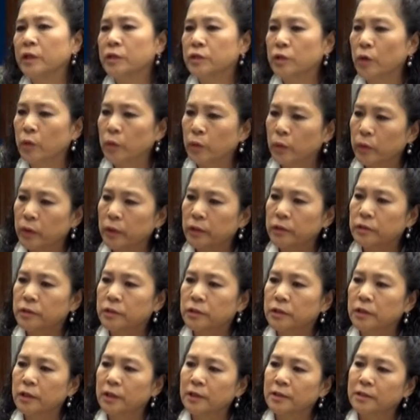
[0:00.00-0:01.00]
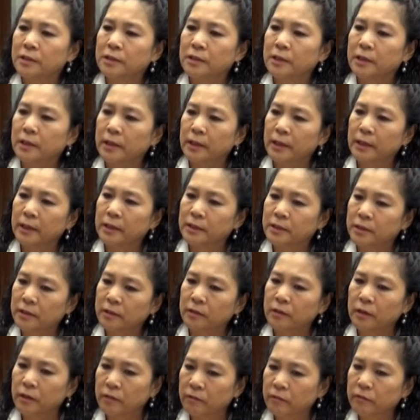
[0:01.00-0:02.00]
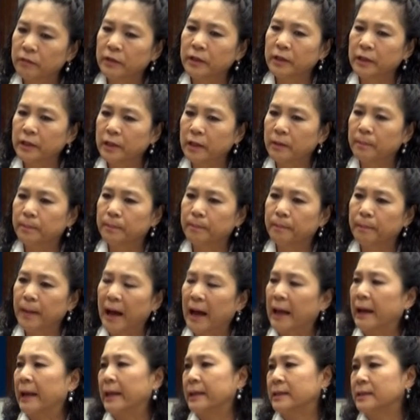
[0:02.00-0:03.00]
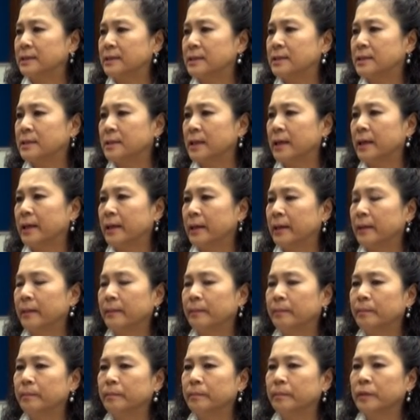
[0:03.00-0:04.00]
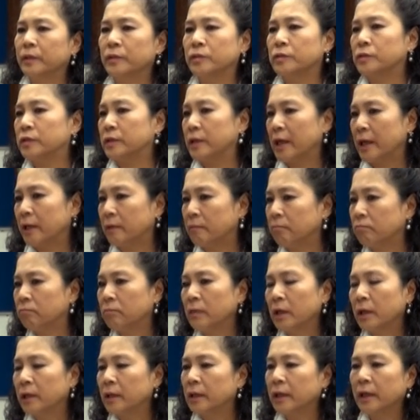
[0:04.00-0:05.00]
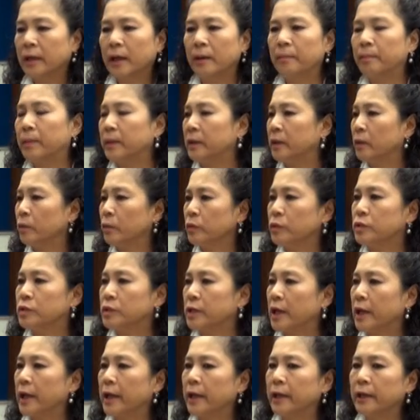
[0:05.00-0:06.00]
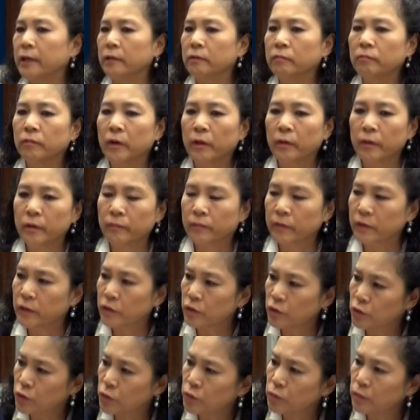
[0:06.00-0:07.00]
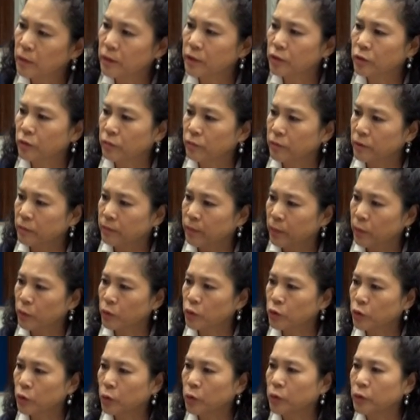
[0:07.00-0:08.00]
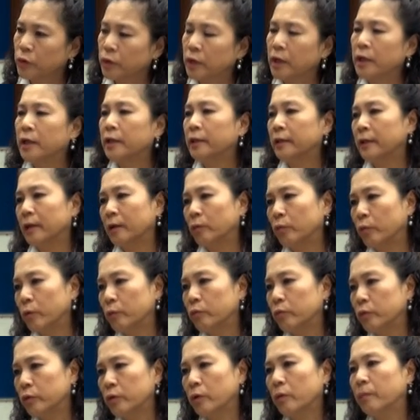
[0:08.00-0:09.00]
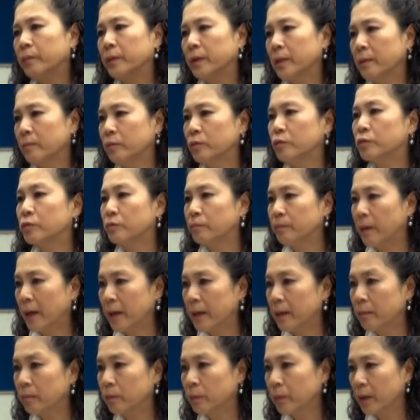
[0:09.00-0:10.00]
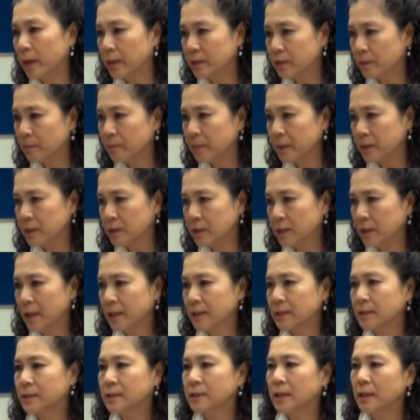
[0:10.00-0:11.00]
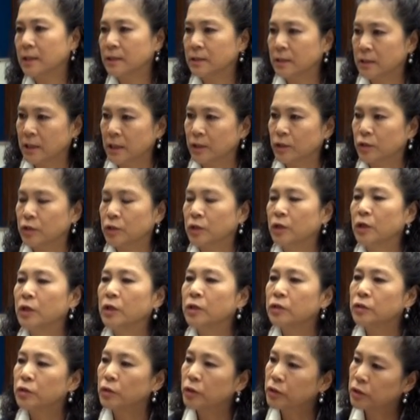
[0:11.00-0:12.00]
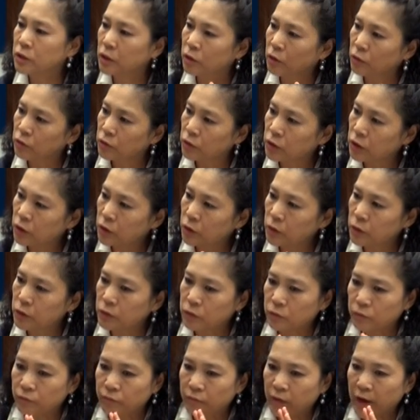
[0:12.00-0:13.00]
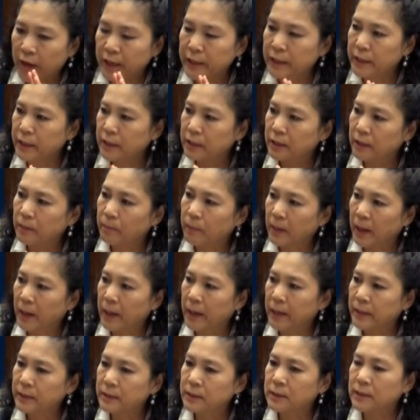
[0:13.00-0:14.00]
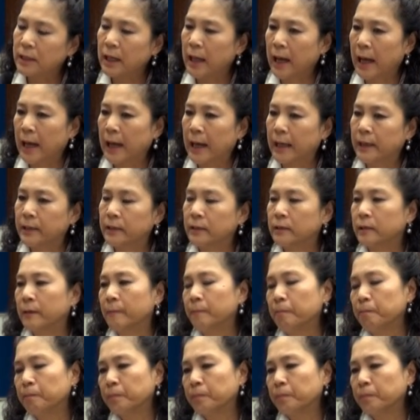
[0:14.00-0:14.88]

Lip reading: So it's really a balance, because then the company would say, well, if it is too much of the portion, then we will not be able to viable as a business as such. So it's a continuous of finding the balance, and